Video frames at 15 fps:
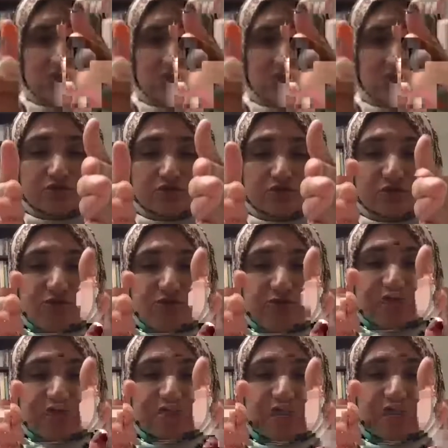focus
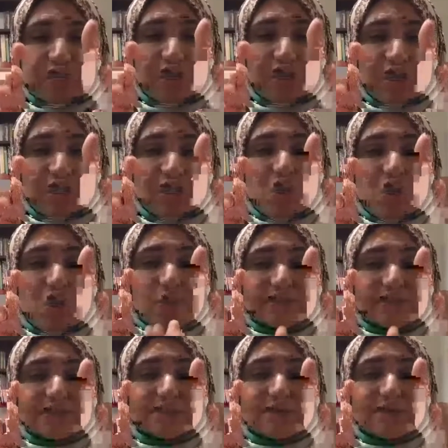on what is
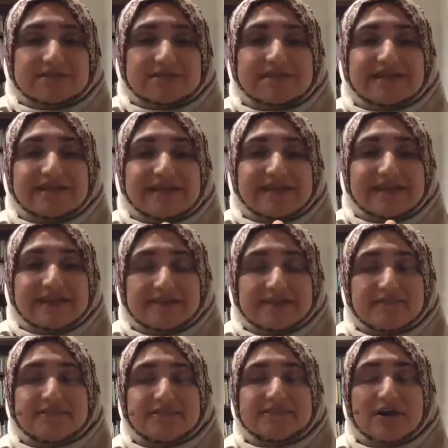causing the negativity
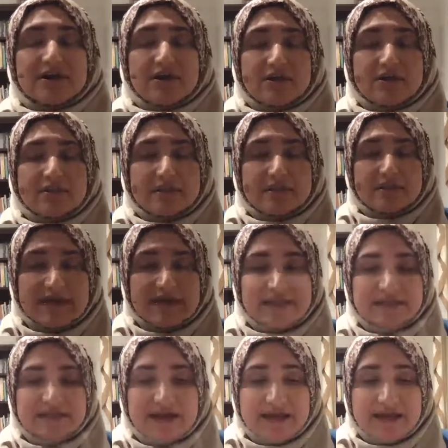on and
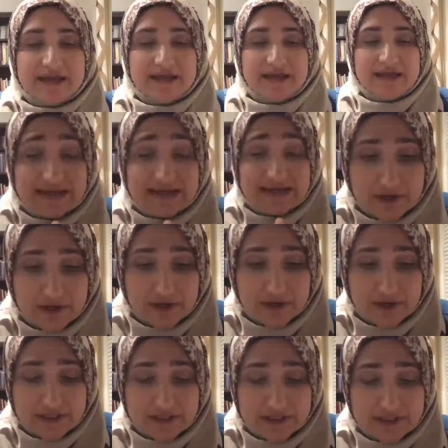the threat.
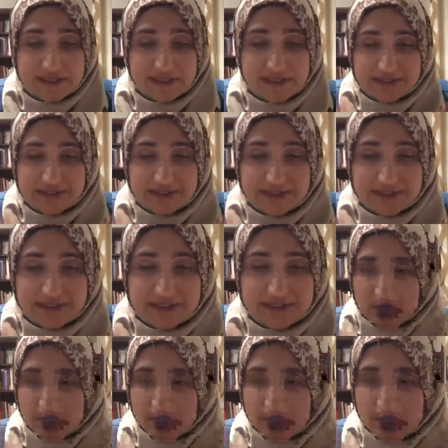This is our
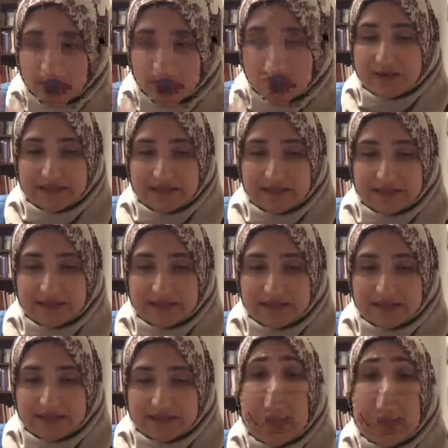autopilot.
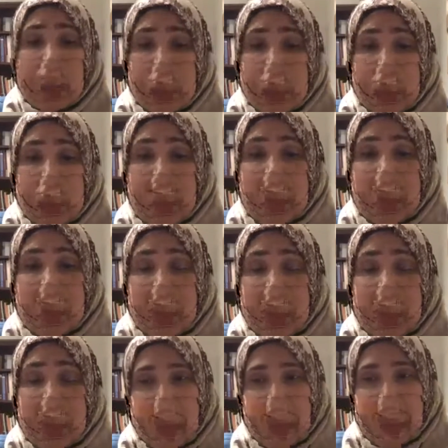Unfortunately, during
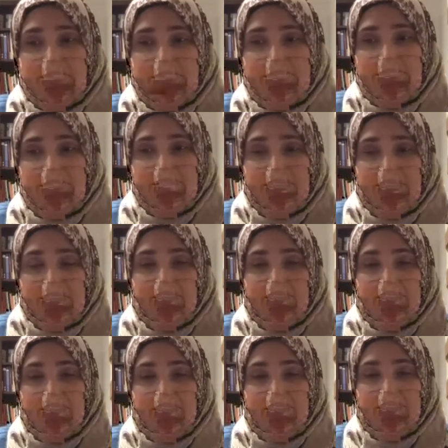an epidemic, that
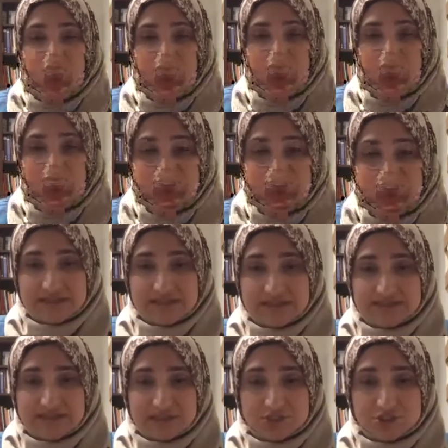threat, that
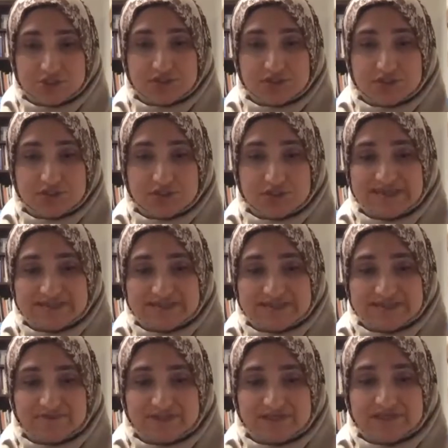danger, that
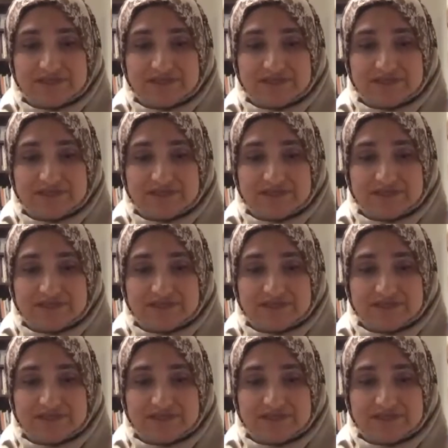negativity